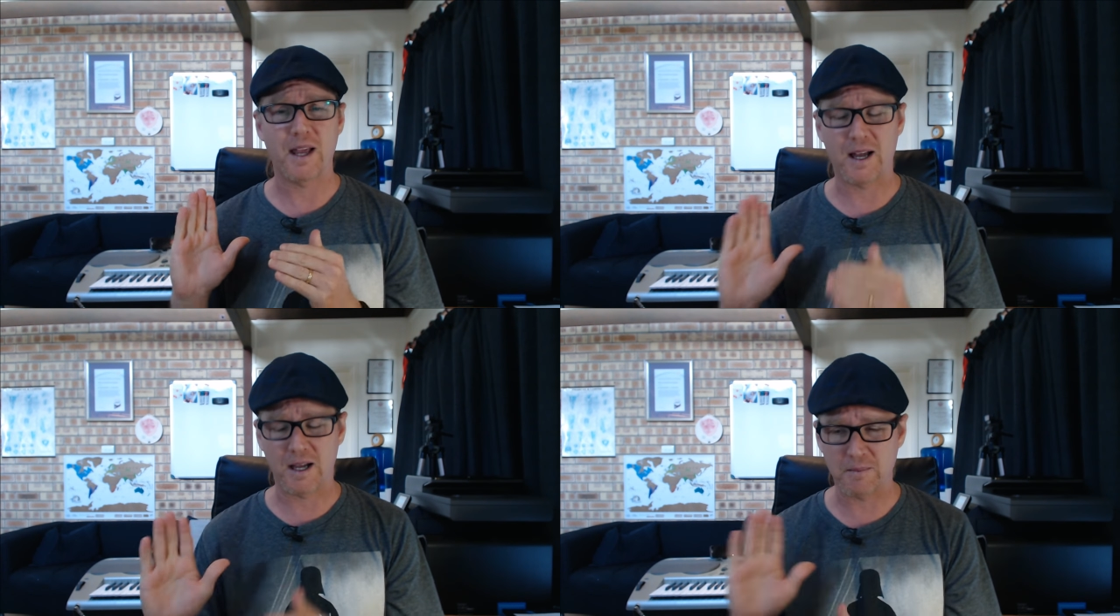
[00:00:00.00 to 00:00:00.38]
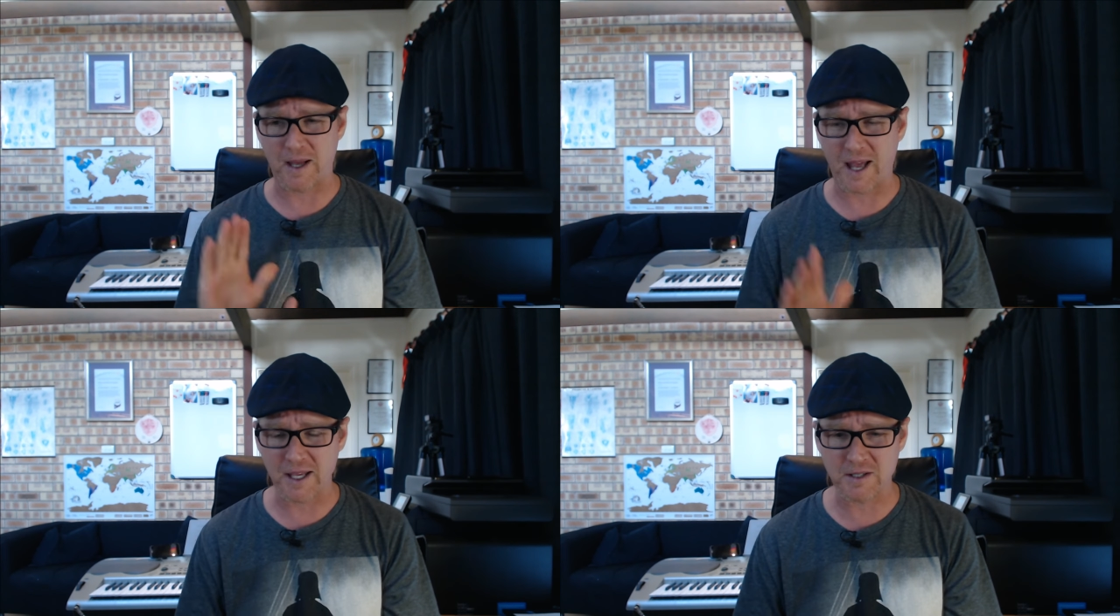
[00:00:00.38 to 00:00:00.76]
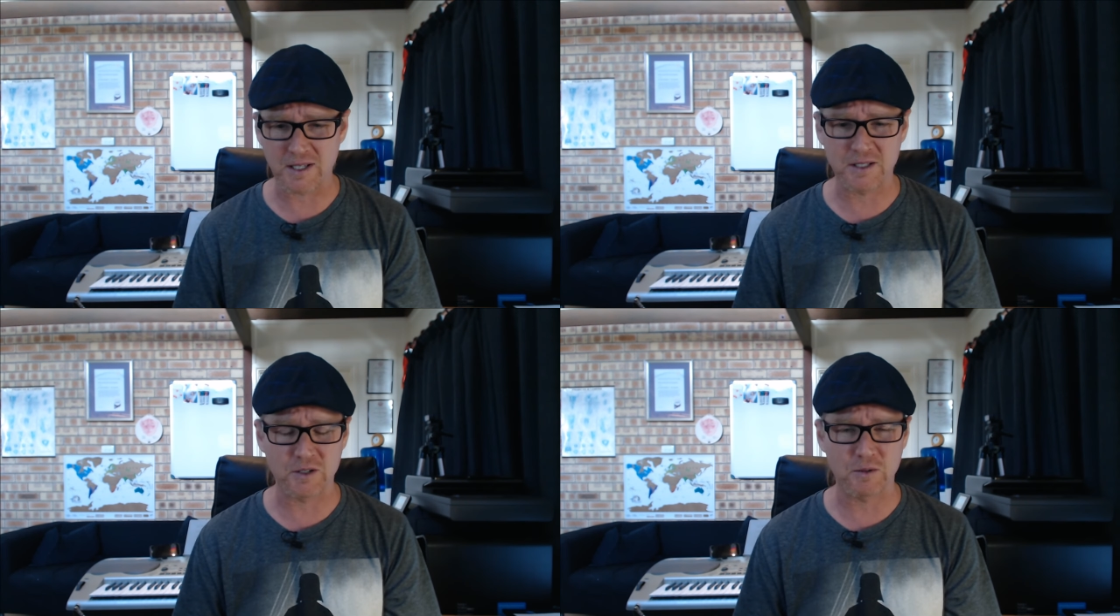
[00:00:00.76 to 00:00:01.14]
um,
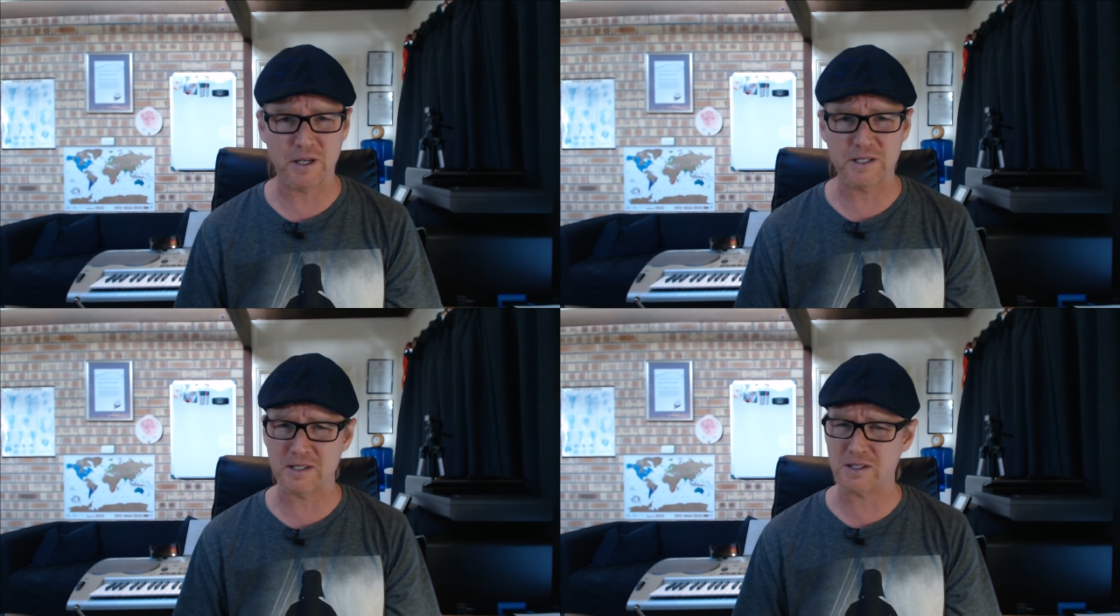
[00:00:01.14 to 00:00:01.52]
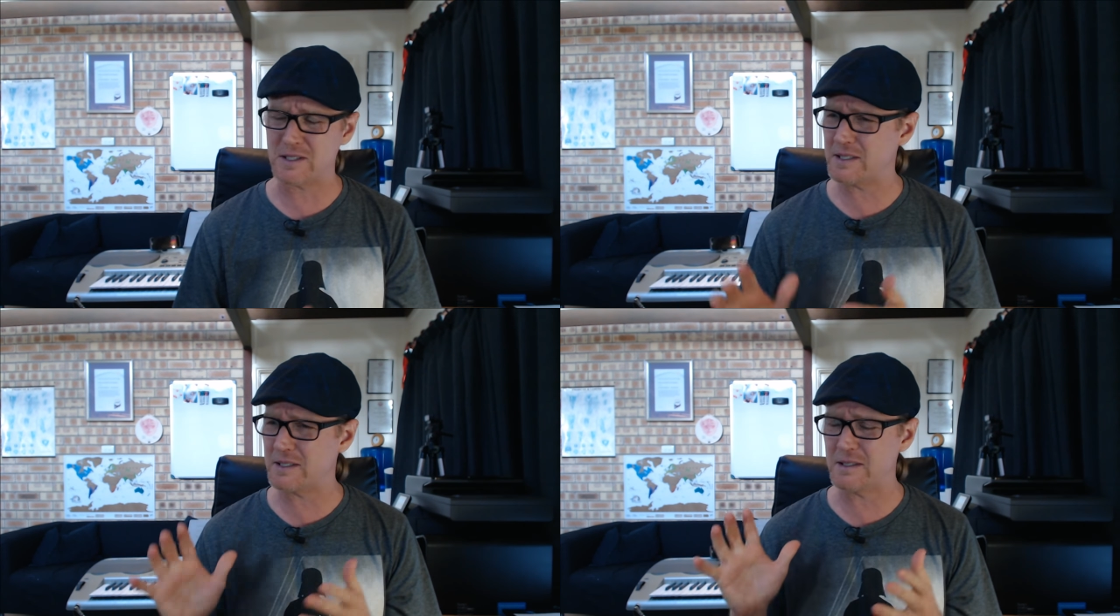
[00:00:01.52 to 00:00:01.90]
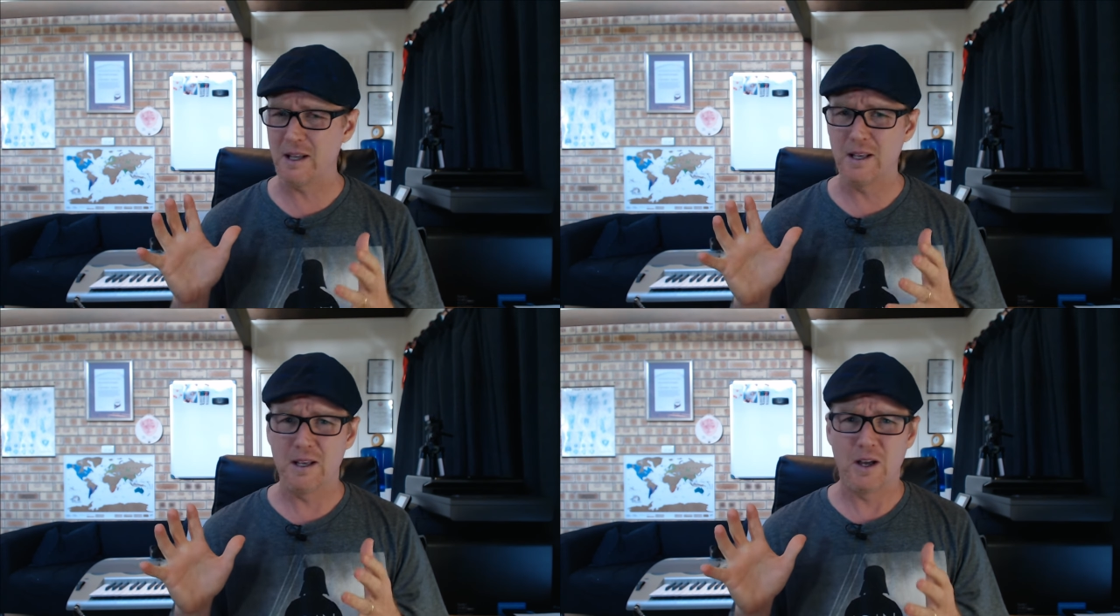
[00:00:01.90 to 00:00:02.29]
18 degrees. It's just this
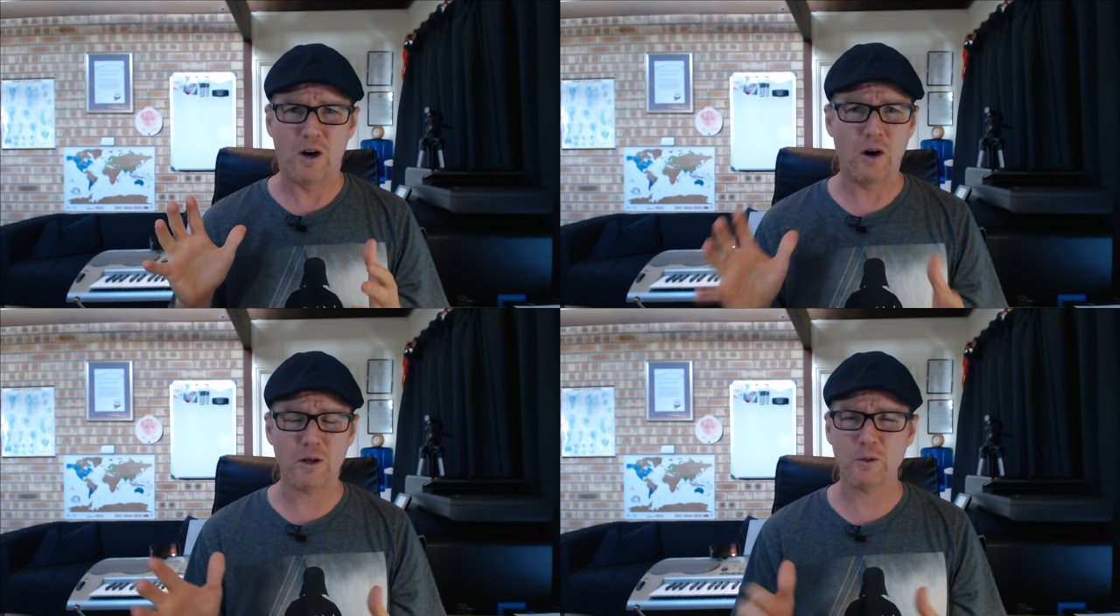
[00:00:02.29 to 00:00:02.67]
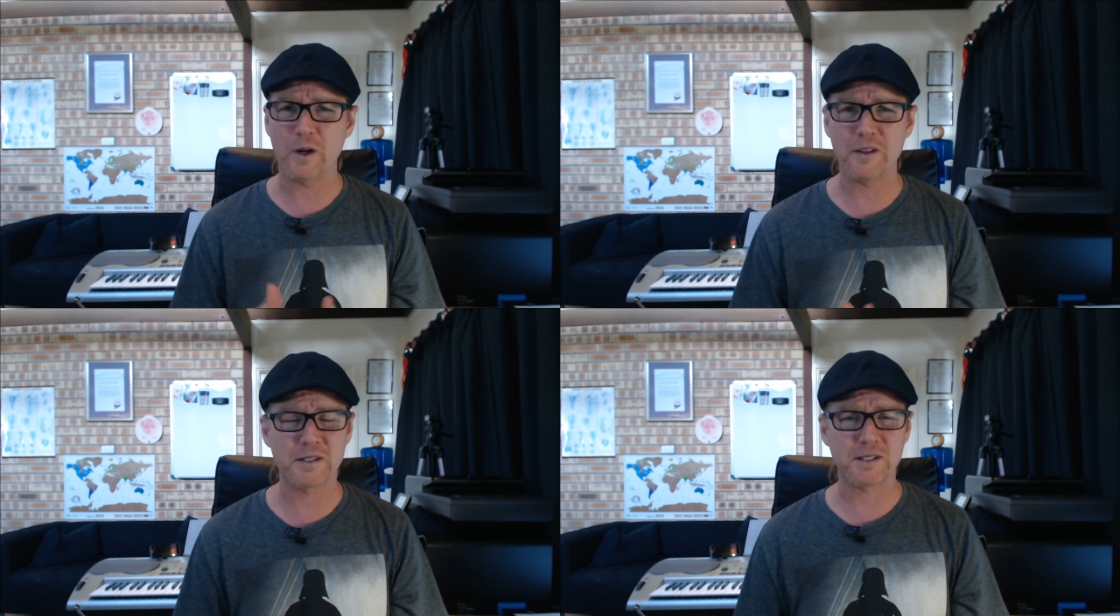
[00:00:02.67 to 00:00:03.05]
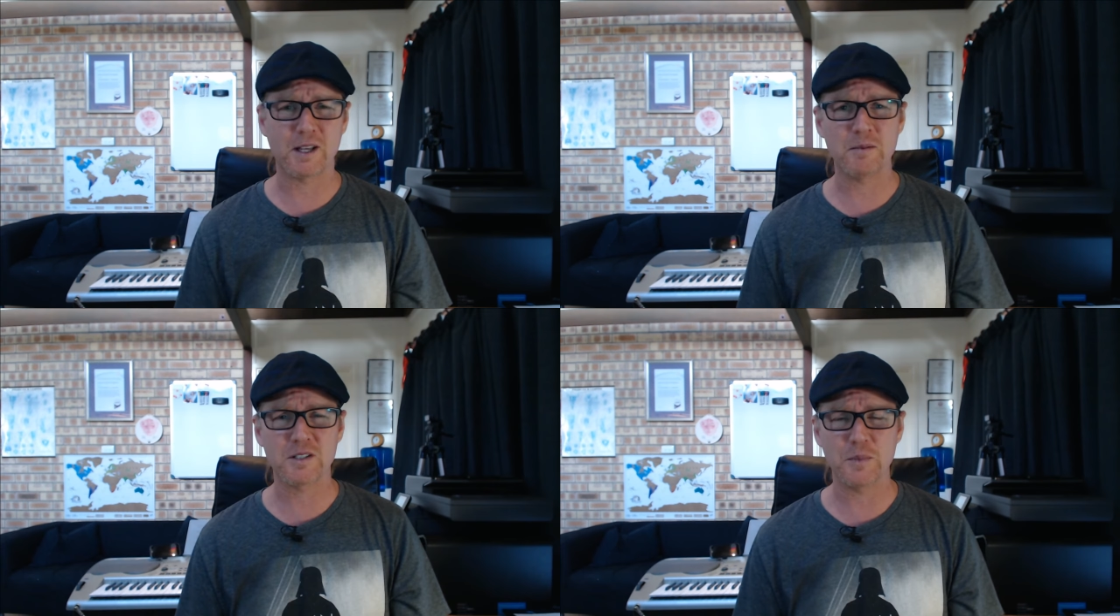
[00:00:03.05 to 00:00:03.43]
hot weather
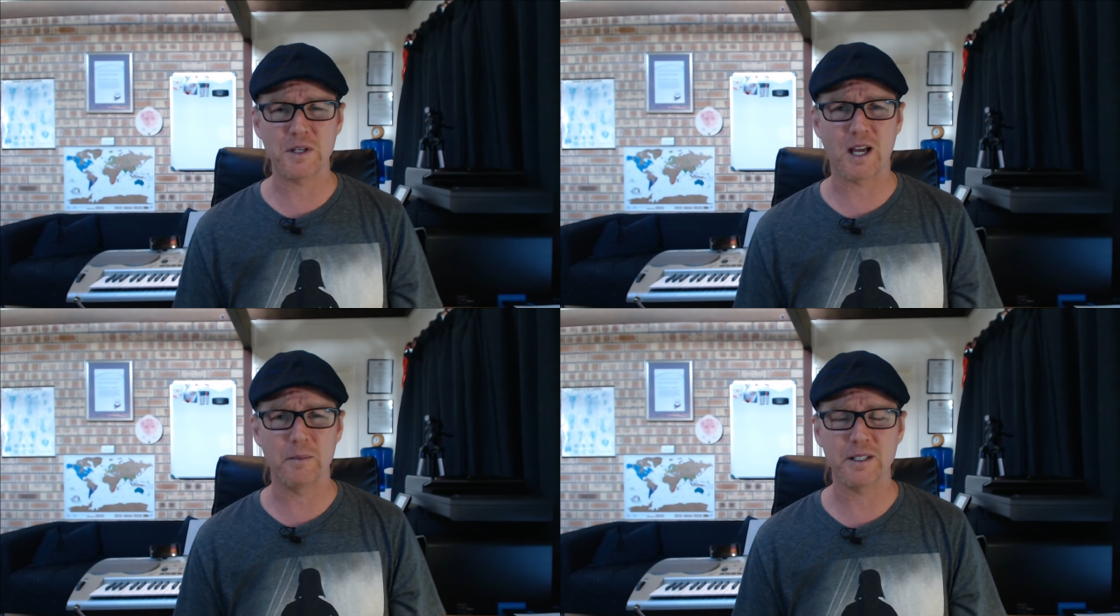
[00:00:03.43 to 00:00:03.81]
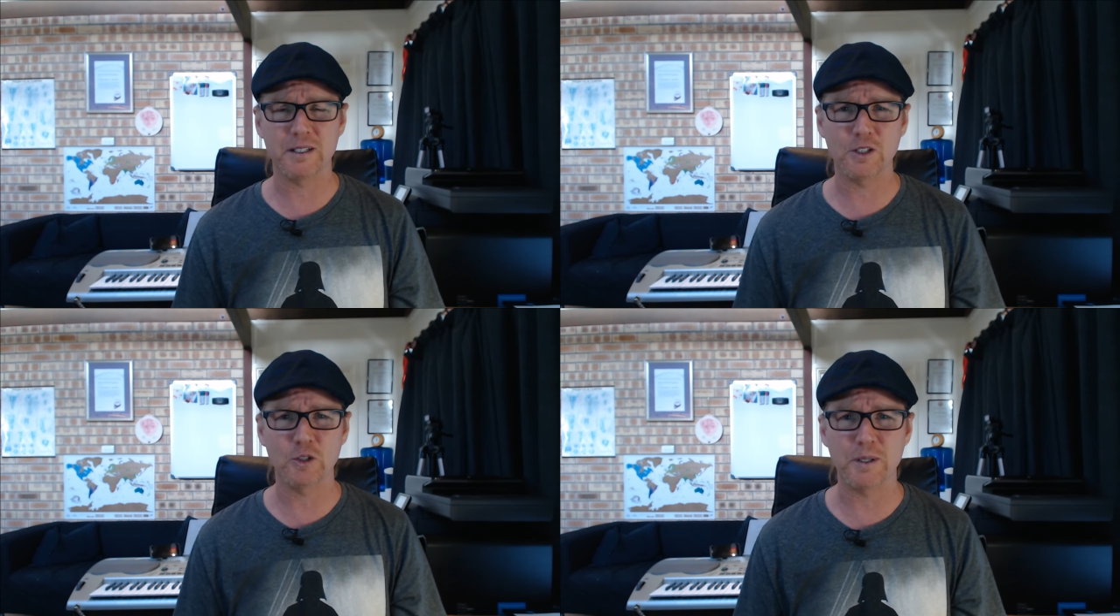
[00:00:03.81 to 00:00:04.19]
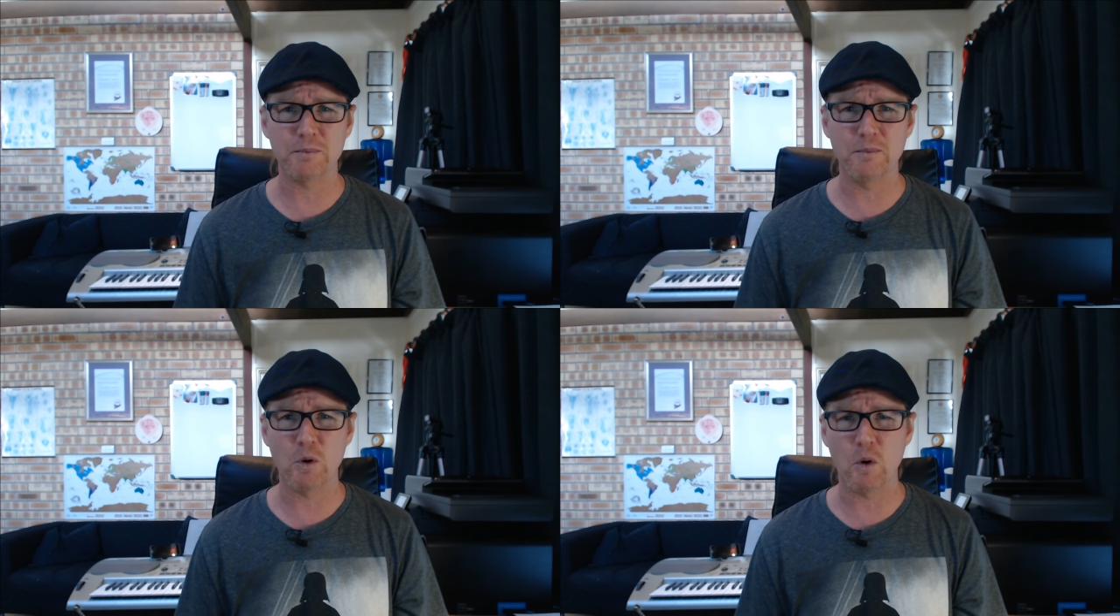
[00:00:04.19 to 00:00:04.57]
seems to be coming a little
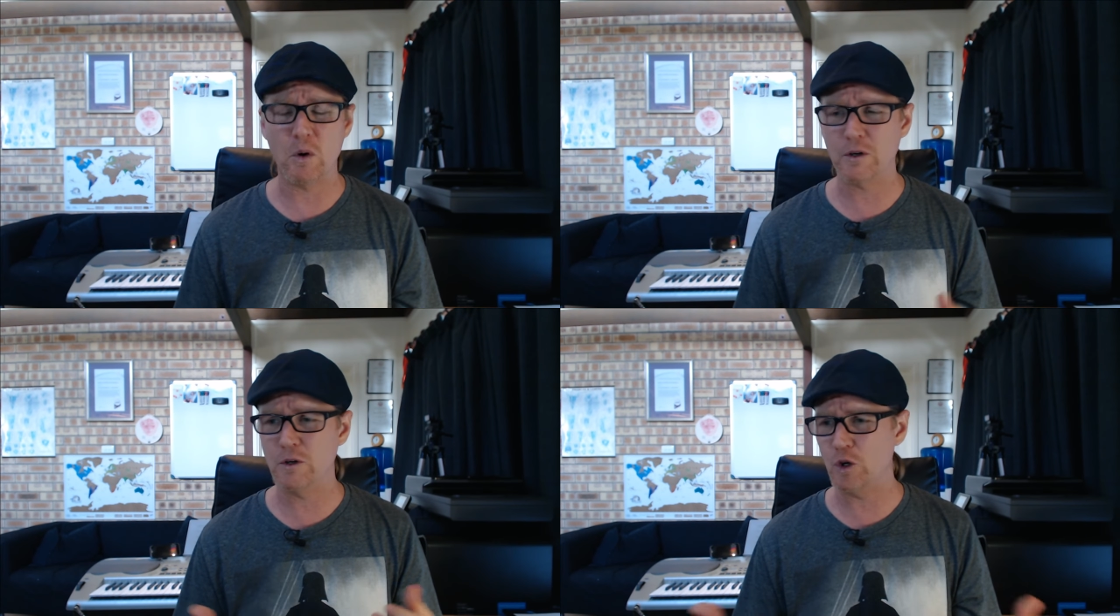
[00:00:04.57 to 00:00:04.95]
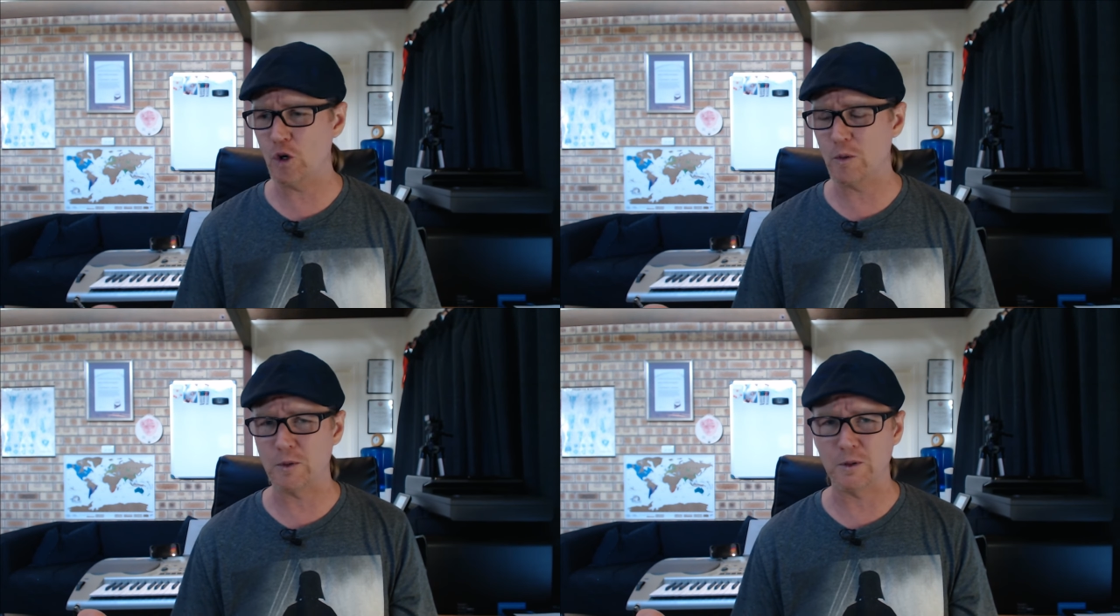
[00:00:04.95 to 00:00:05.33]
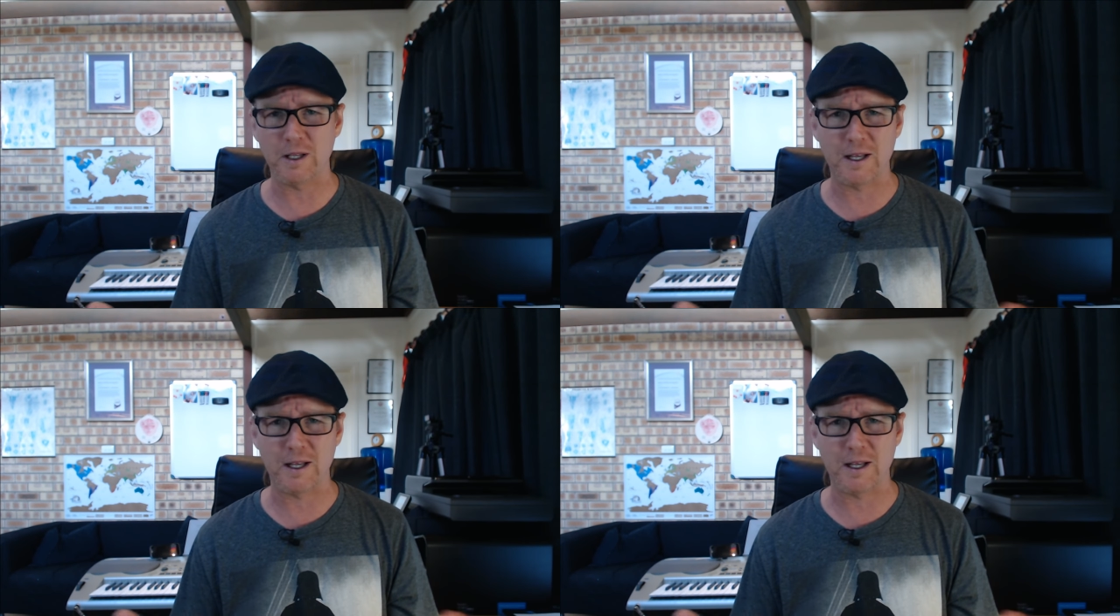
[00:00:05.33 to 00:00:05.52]
bit more normal.